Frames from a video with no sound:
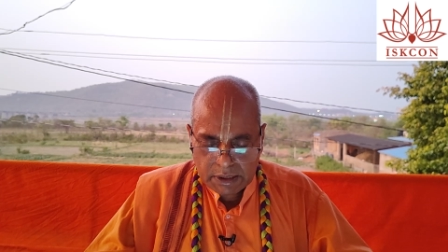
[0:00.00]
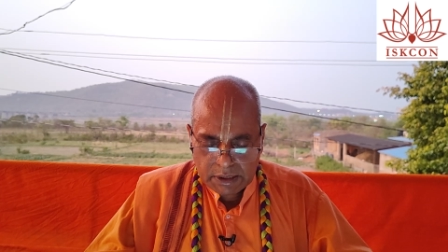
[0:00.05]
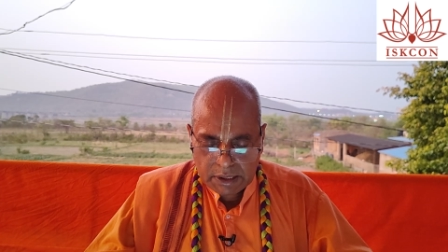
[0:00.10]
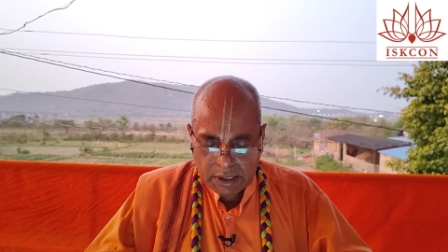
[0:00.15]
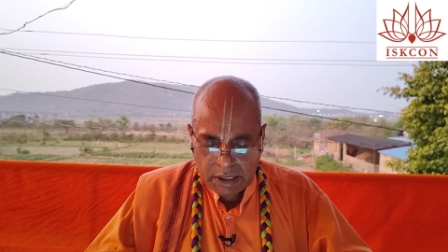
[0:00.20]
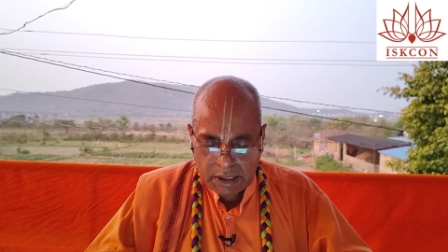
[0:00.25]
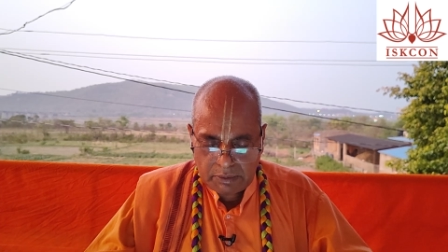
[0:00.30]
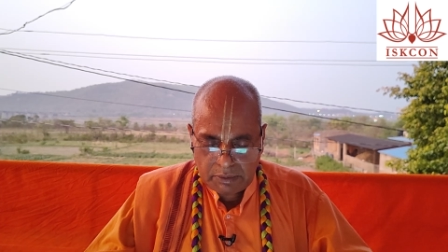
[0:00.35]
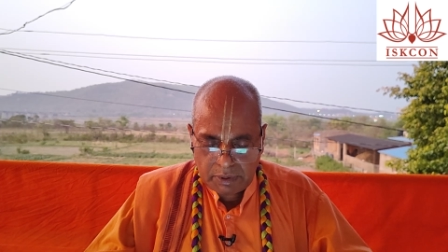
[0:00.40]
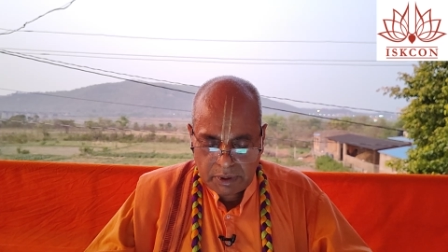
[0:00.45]

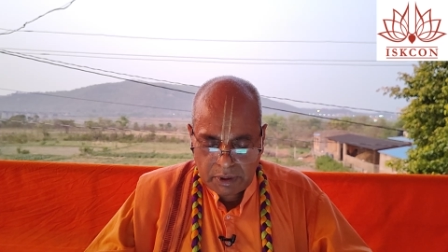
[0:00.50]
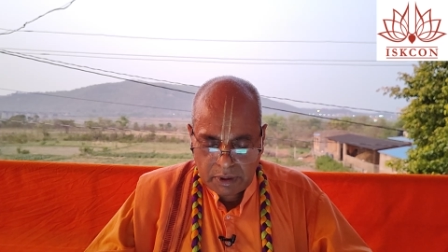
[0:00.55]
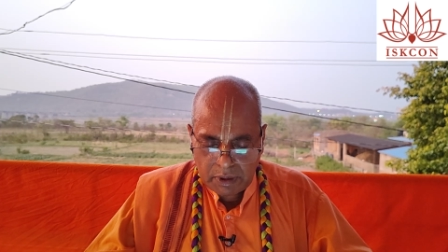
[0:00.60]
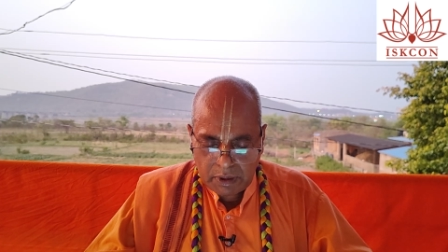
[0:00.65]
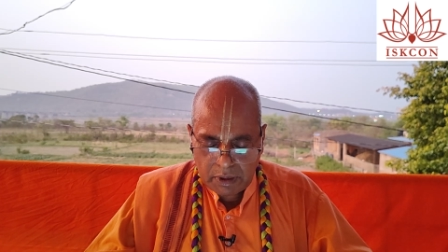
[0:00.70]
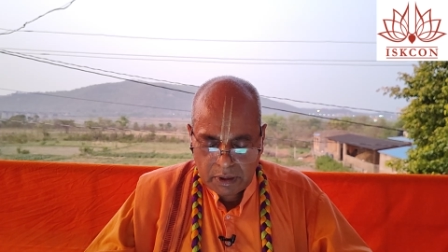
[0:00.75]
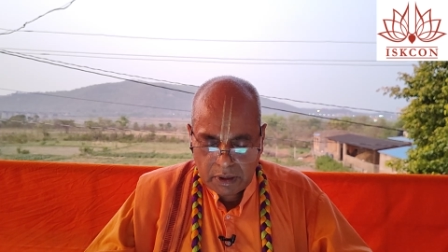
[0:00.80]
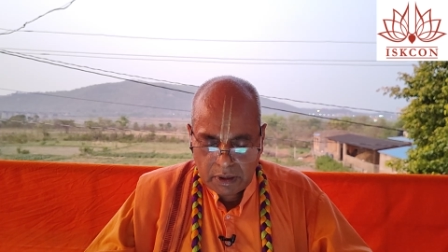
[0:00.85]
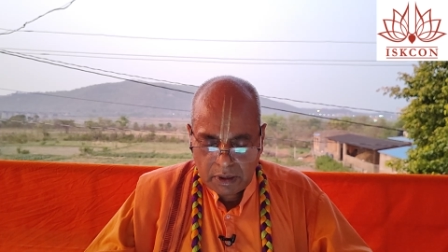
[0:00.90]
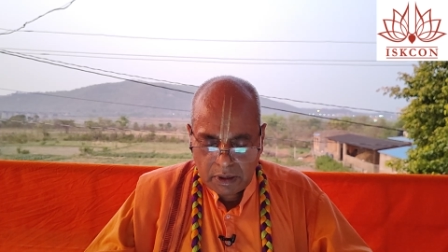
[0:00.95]

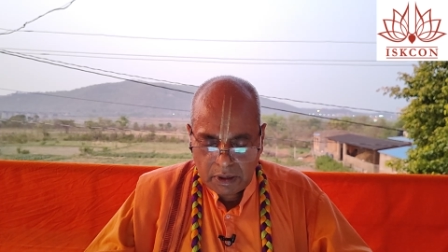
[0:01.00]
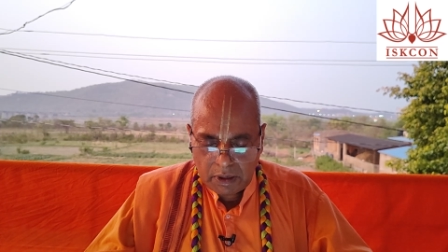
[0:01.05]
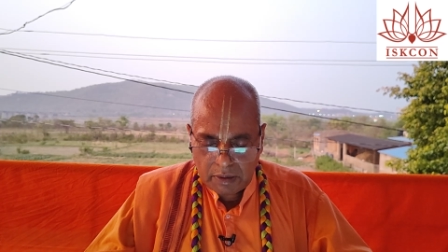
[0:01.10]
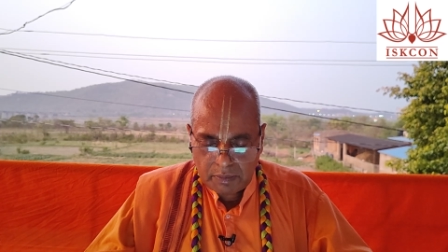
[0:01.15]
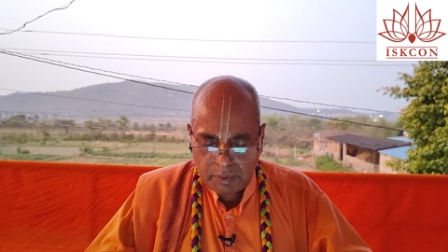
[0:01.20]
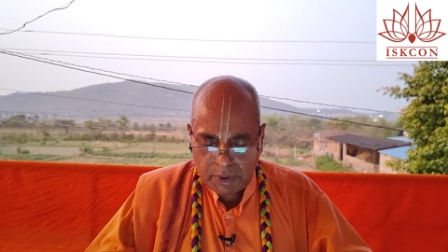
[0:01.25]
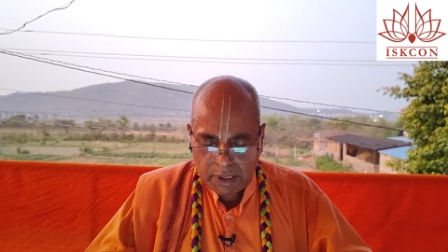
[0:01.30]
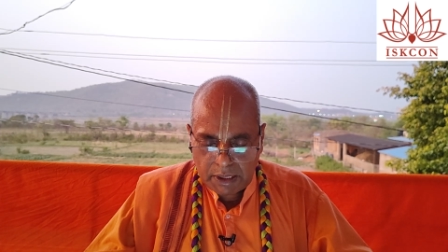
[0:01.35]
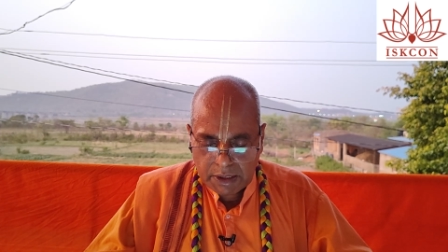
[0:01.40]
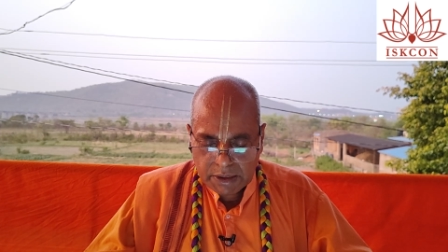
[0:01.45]
delivered or
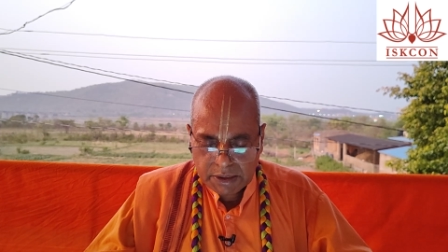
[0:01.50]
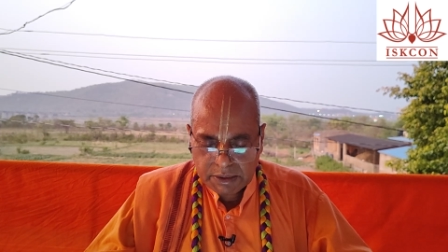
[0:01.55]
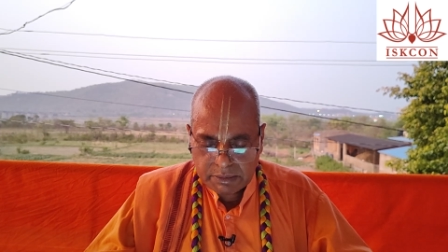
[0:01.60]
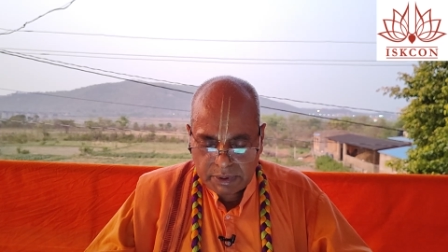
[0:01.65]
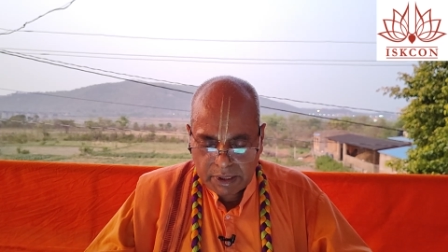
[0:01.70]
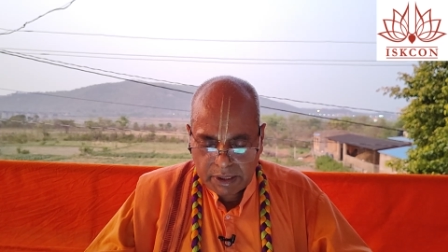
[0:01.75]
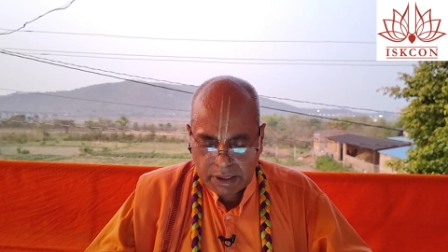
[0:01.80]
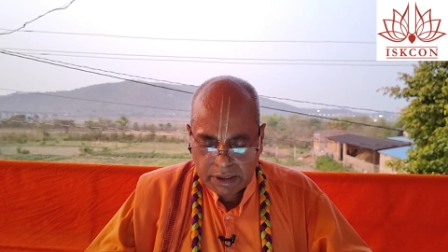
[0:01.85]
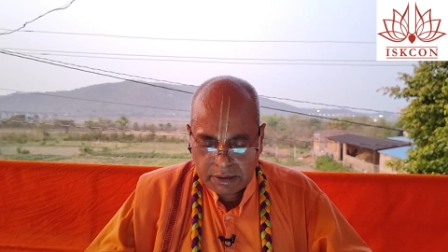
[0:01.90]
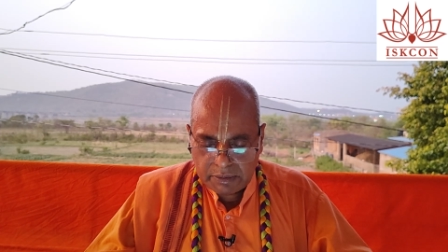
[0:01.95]
blessed
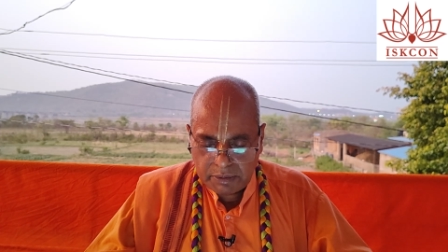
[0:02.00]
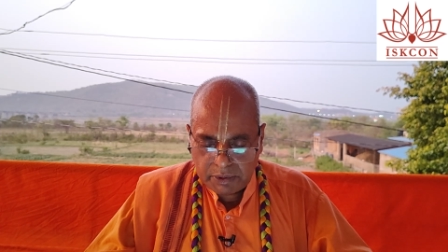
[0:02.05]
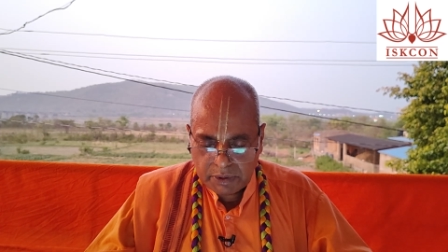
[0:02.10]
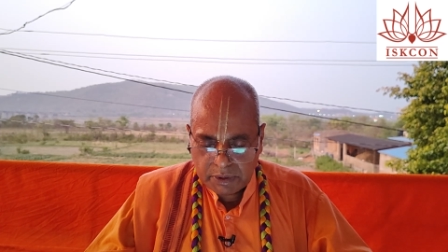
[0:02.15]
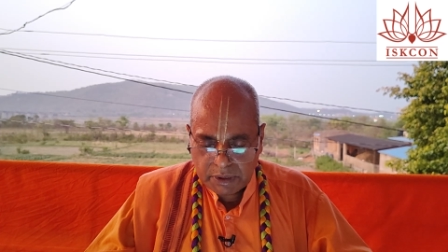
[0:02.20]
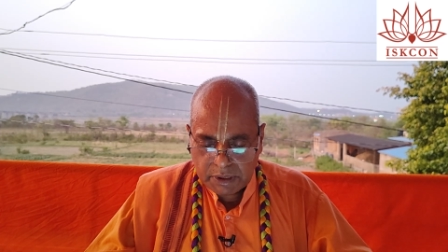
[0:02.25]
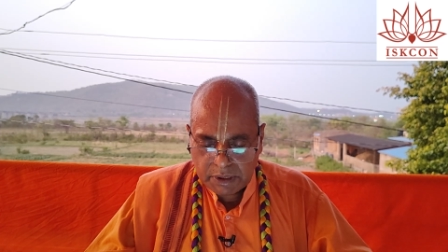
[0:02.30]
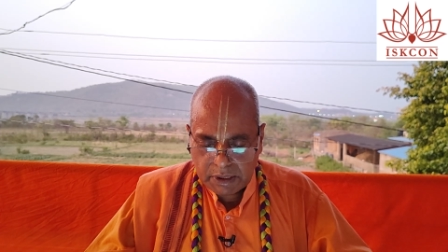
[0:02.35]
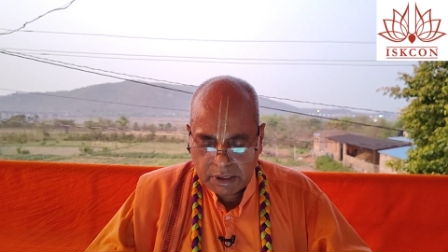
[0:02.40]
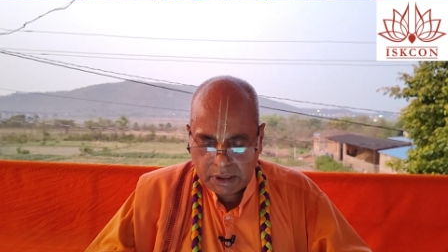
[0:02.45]
by a
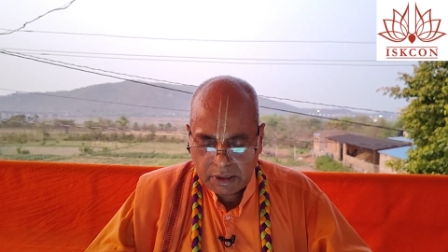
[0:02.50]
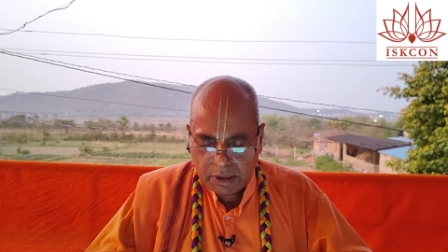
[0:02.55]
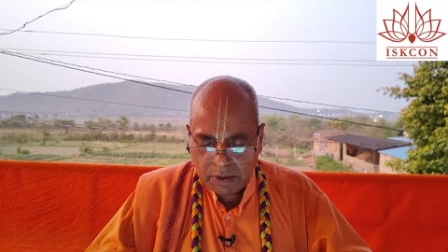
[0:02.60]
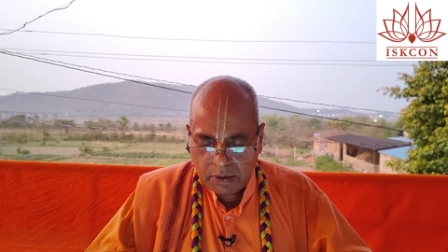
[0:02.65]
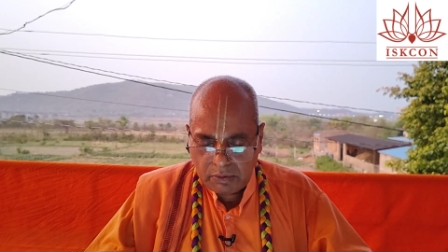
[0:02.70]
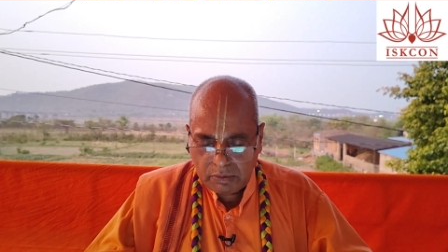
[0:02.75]
devotee,